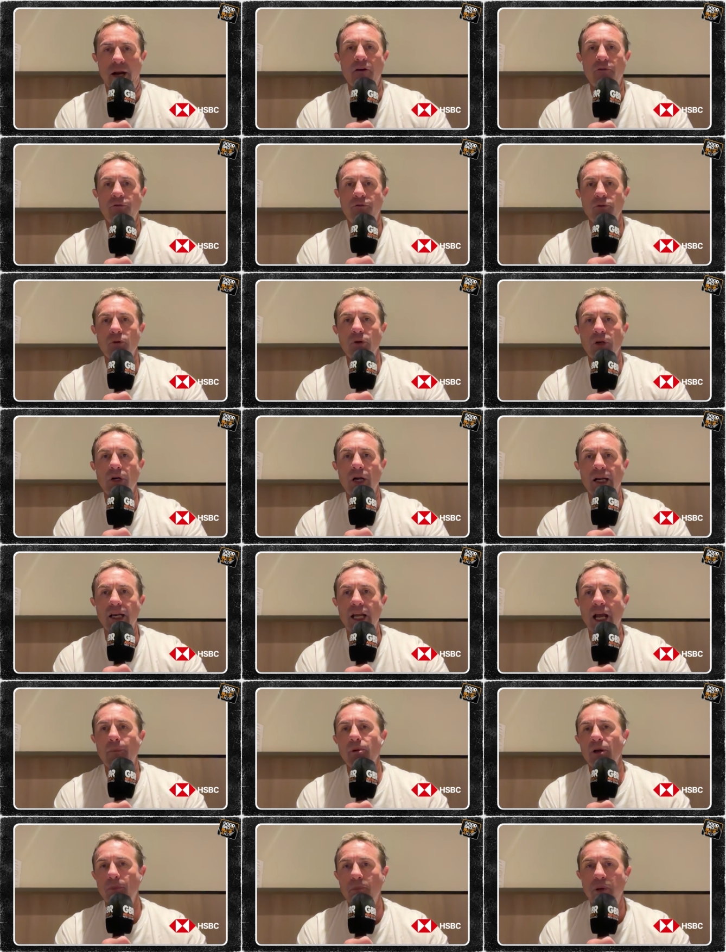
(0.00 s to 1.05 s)
for a
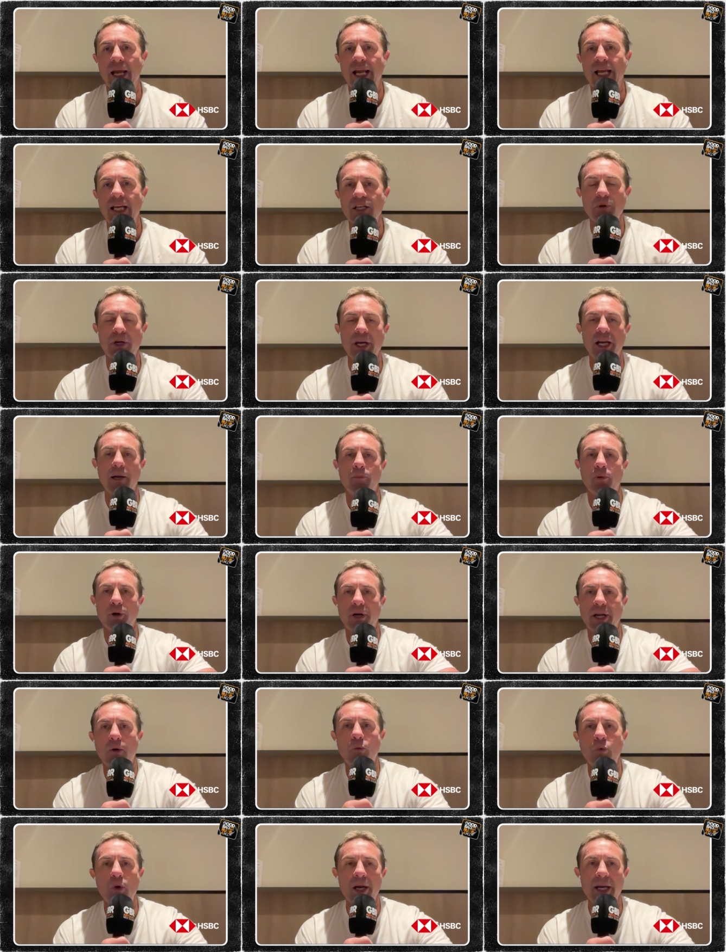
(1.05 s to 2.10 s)
couple of plays, we're going to put
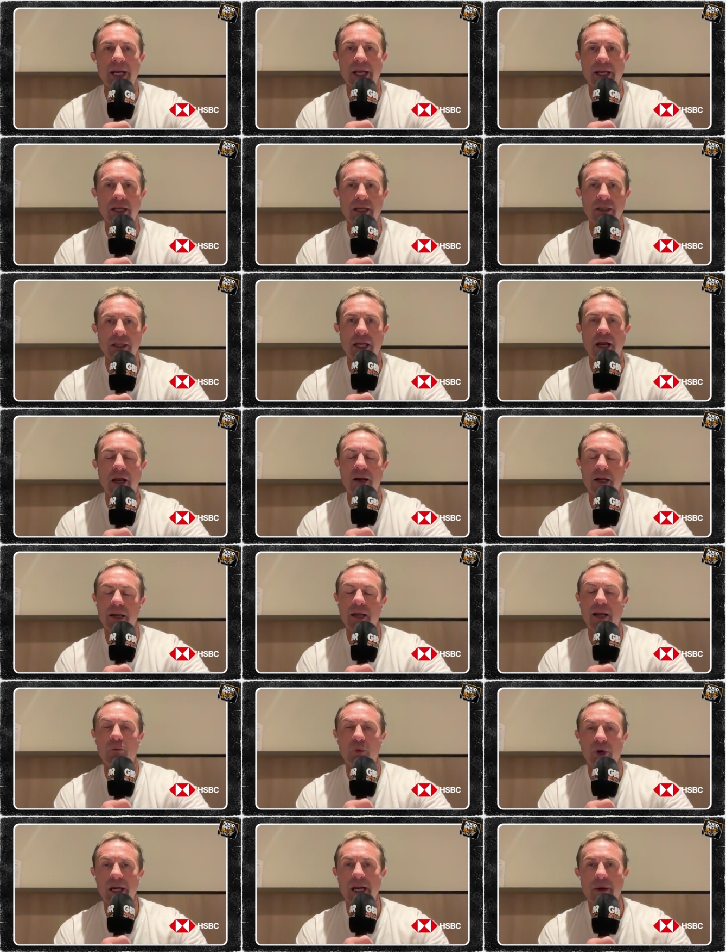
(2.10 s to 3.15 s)
our winger,
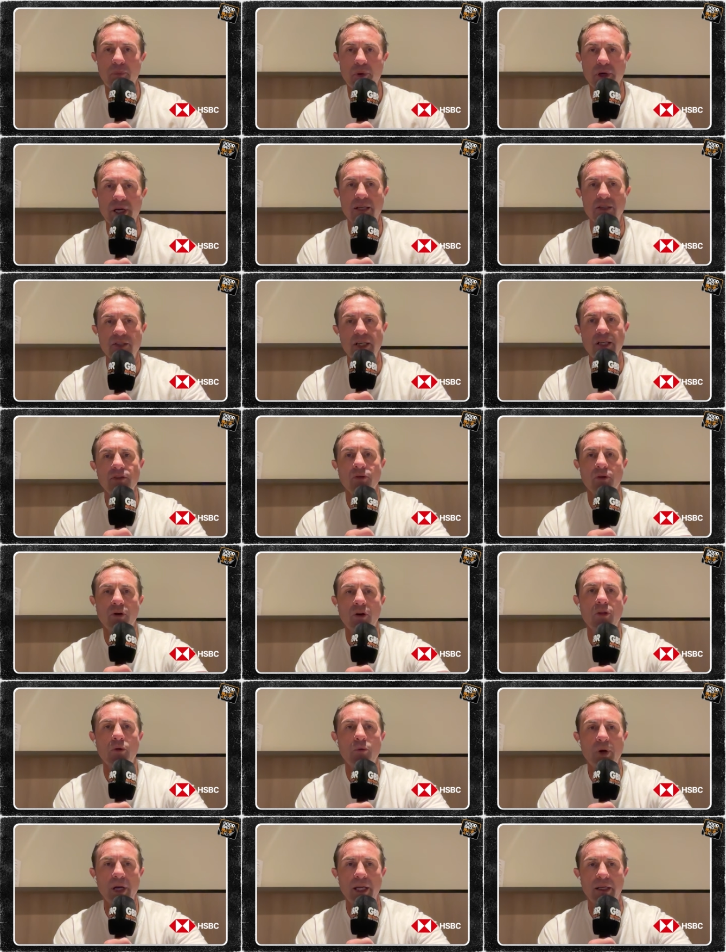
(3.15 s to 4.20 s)
we're going to put our centre on
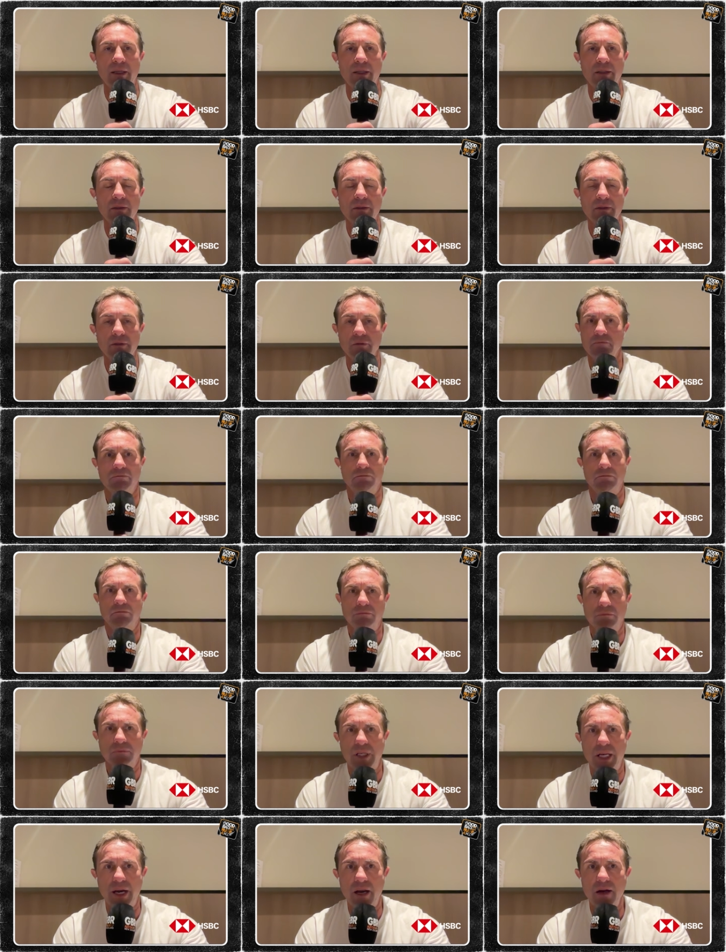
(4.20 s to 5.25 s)
the wing.
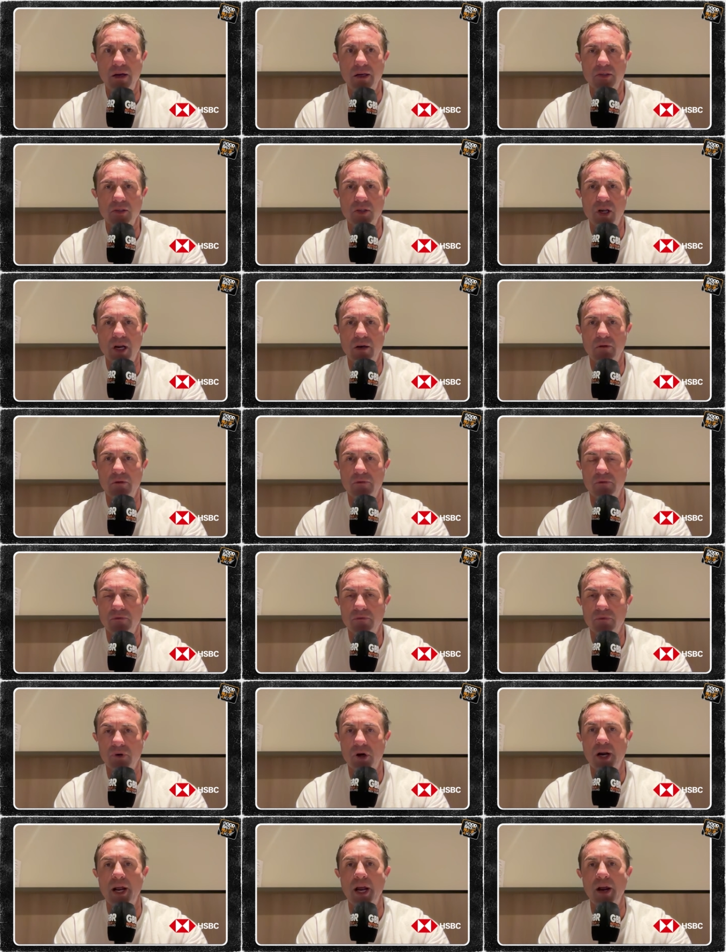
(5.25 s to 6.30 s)
It's like,
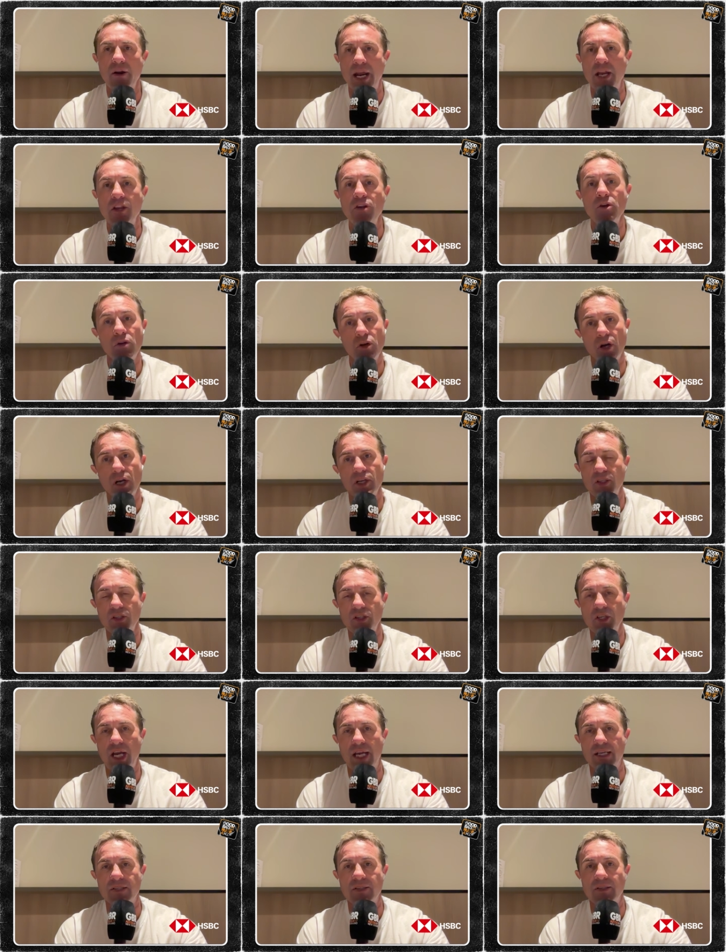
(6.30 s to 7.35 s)
righto, and you guys
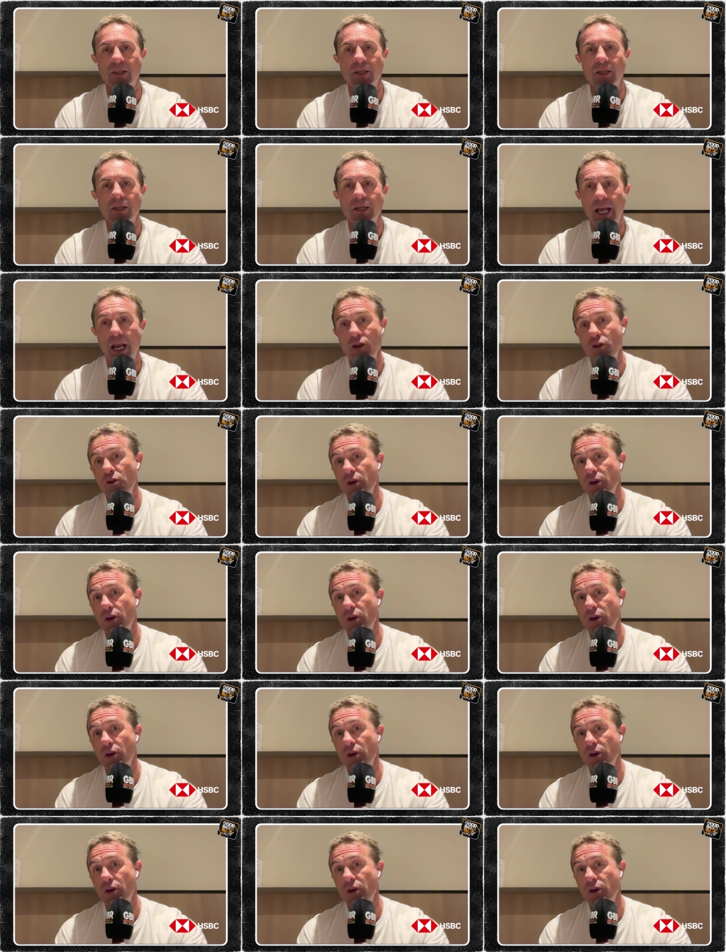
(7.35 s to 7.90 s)
adjust. And